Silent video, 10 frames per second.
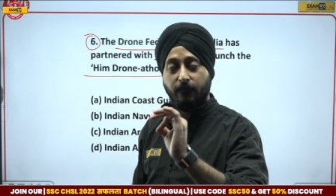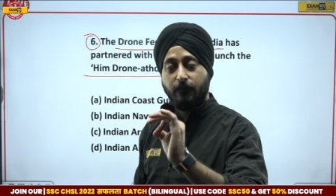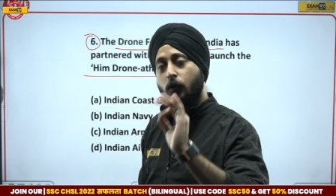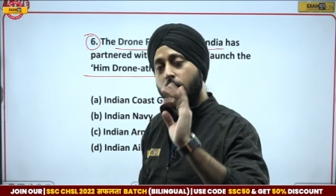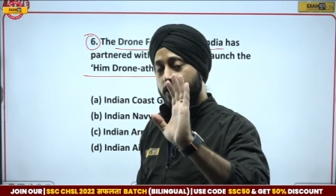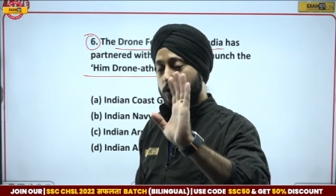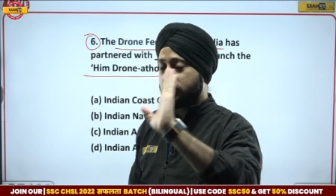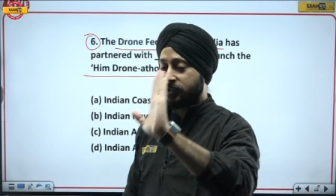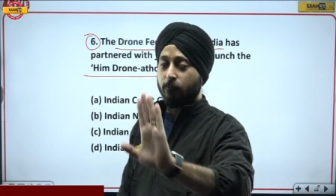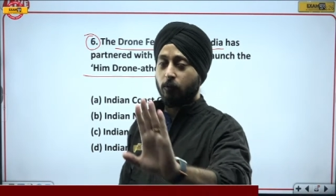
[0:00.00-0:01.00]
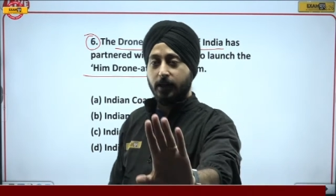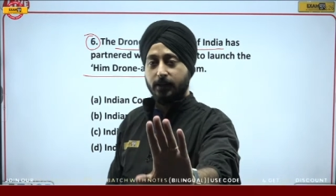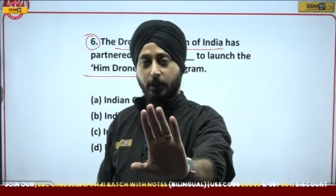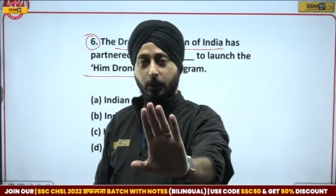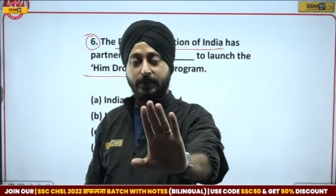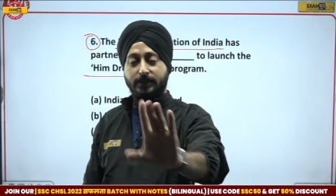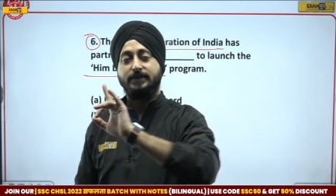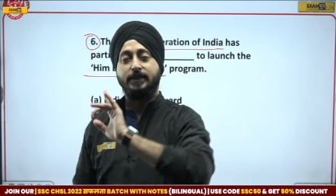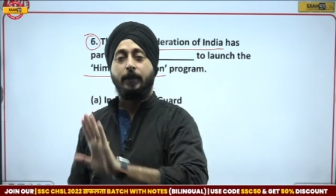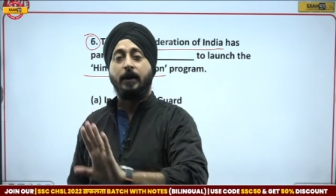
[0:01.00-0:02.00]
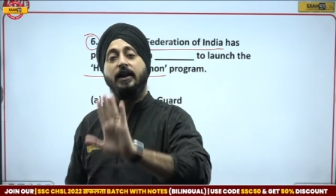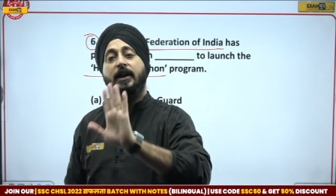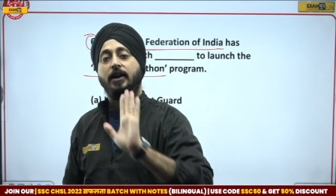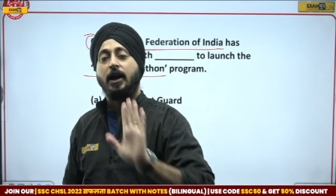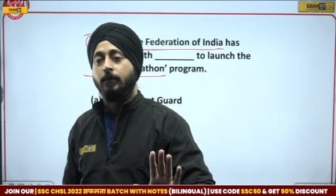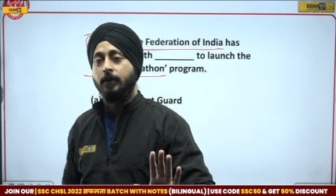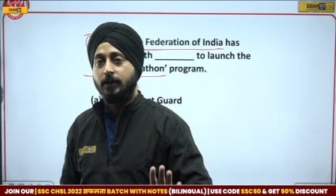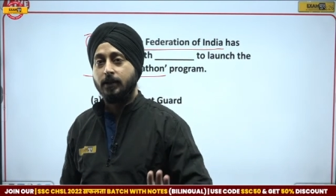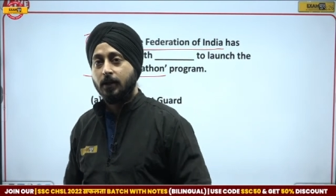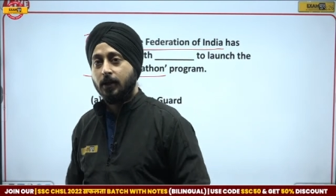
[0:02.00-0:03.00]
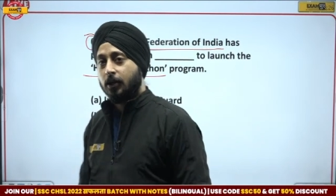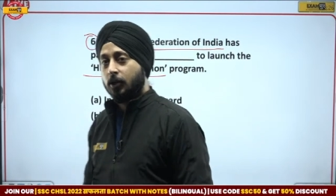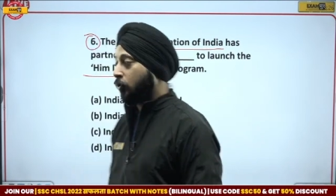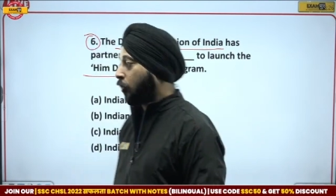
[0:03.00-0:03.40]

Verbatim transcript: if you you just have to read the question separately and calmly. Do